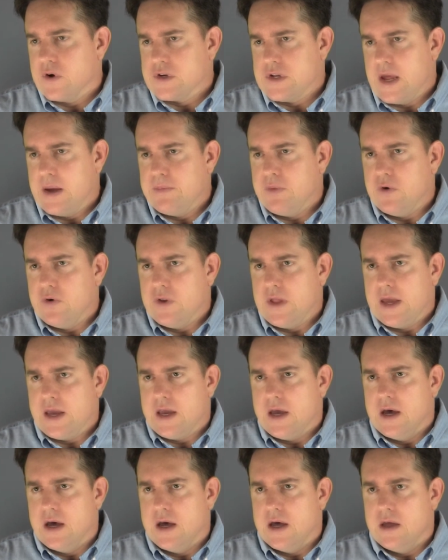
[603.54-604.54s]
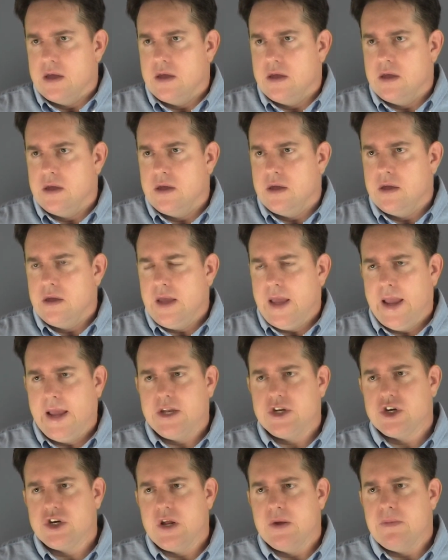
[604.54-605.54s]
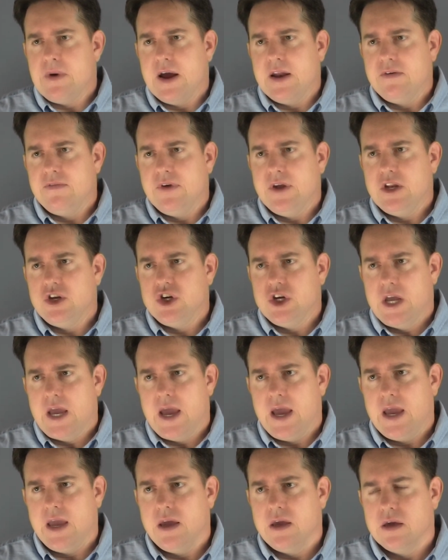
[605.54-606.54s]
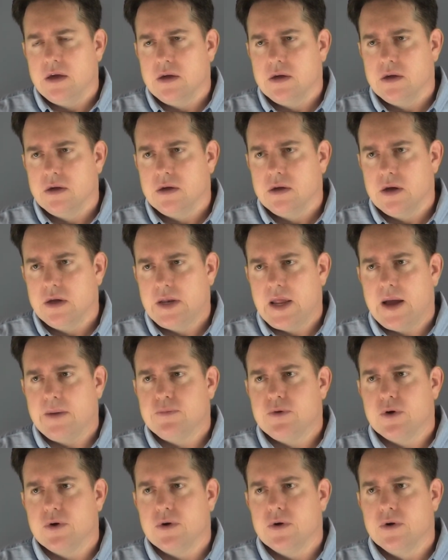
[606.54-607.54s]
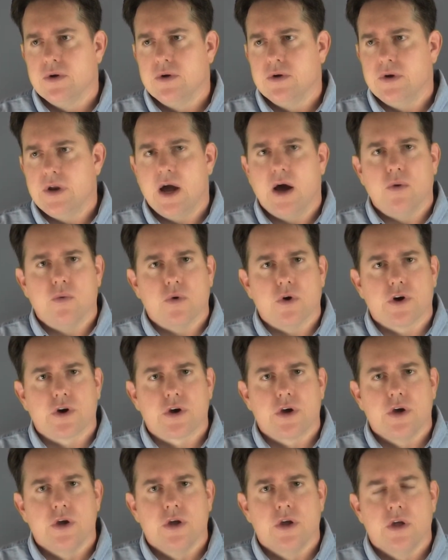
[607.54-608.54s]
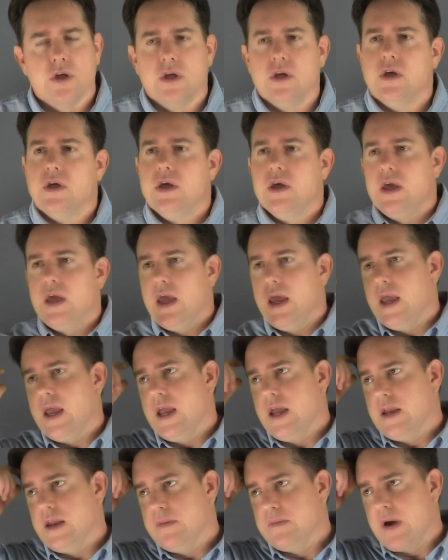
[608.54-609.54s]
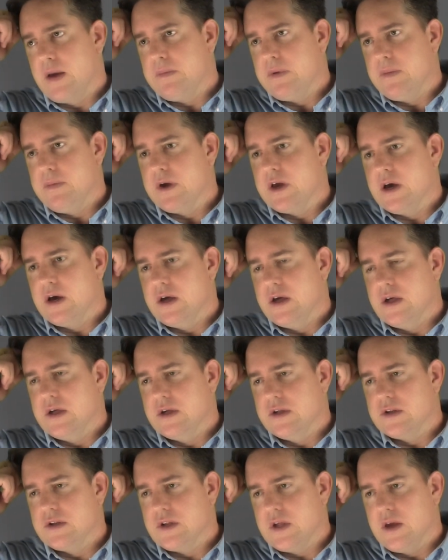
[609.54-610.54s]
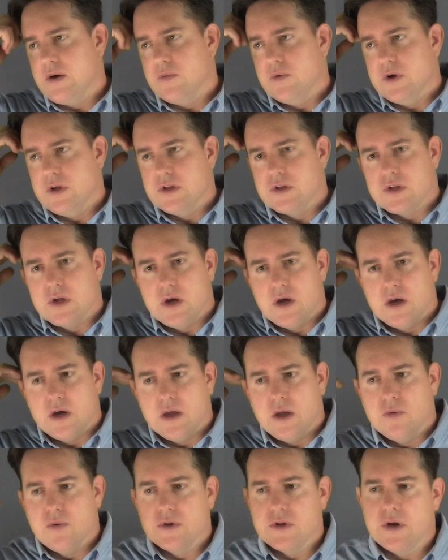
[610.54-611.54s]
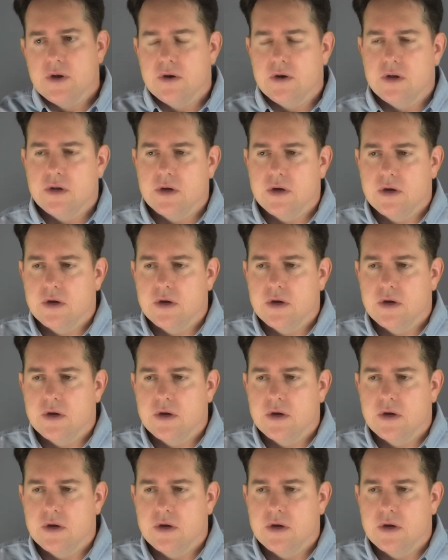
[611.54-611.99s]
example, like a HDMI to VGA adapter not work, and it might be because it wasn't